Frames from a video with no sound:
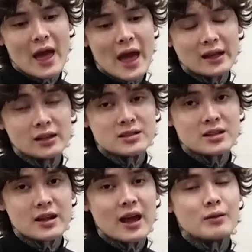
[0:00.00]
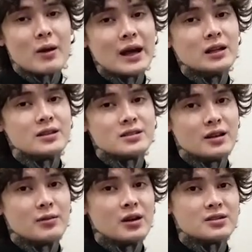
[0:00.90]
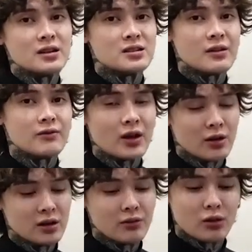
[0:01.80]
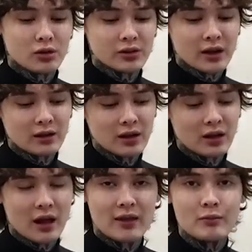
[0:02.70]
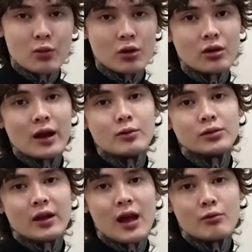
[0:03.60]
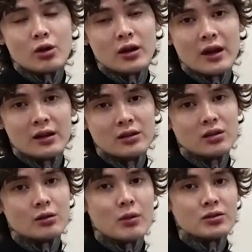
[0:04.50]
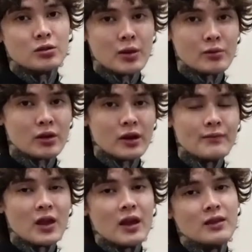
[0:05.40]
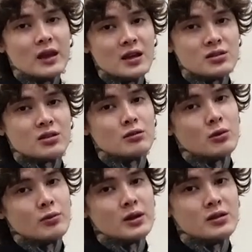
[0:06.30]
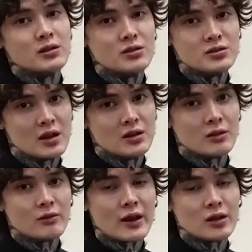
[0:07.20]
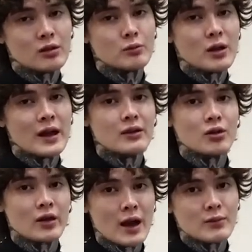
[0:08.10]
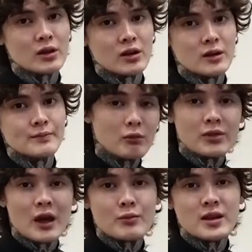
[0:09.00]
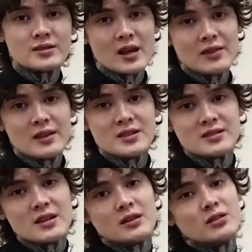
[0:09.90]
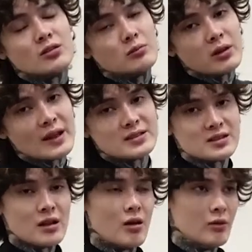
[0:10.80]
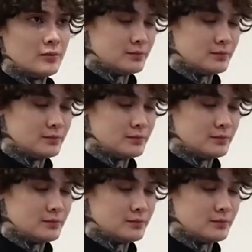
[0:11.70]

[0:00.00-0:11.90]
endlessly and mindlessly, because it is a very difficult technique, and the more you're able to hammer it into your muscle memory, the easier it will be to use in your regular playing vocabulary. With that being said, this is the etude played slow.